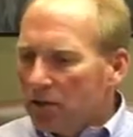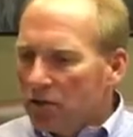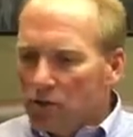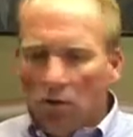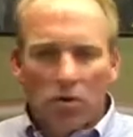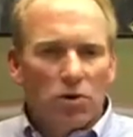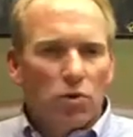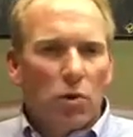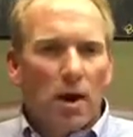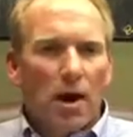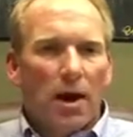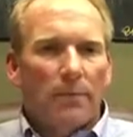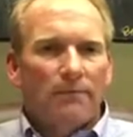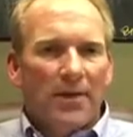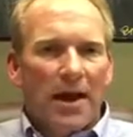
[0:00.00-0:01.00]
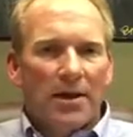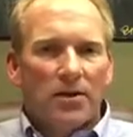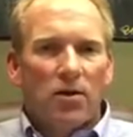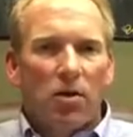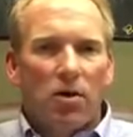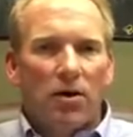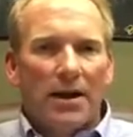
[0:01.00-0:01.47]
Charles Schwab,
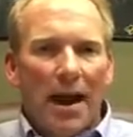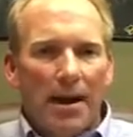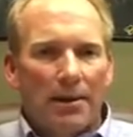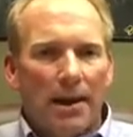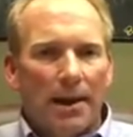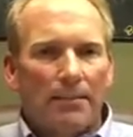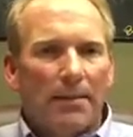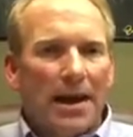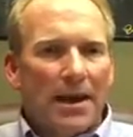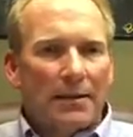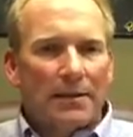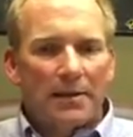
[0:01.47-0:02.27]
Vanguard, Ally Bank.